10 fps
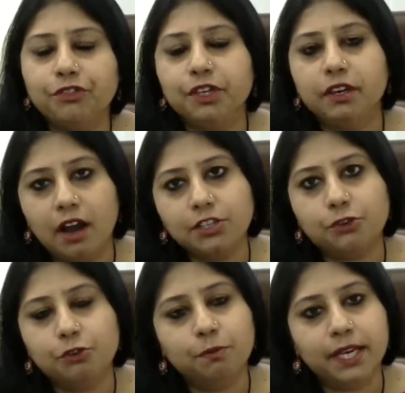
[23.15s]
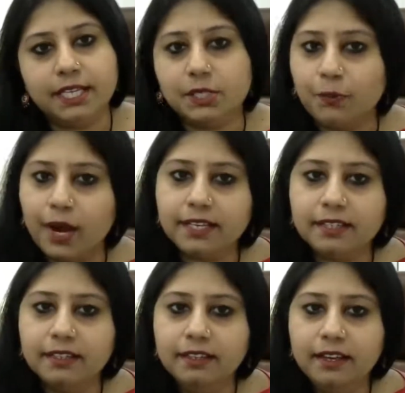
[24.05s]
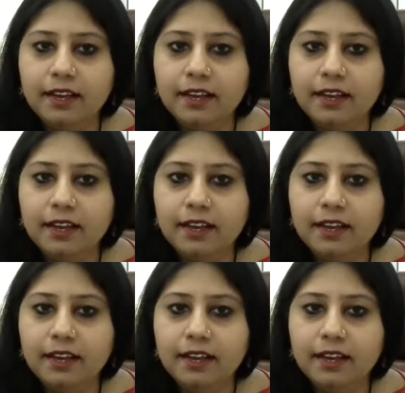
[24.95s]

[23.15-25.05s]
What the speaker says: the classroom is vital